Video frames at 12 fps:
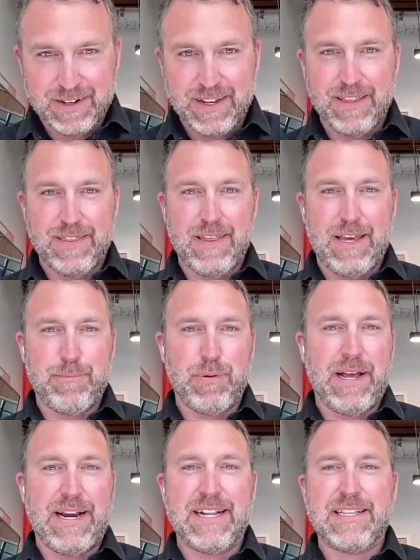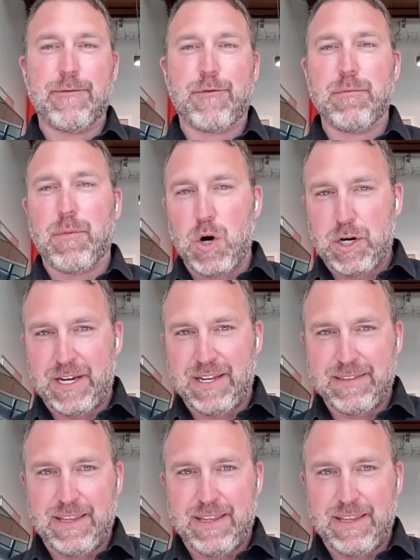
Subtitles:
and they play in a different market.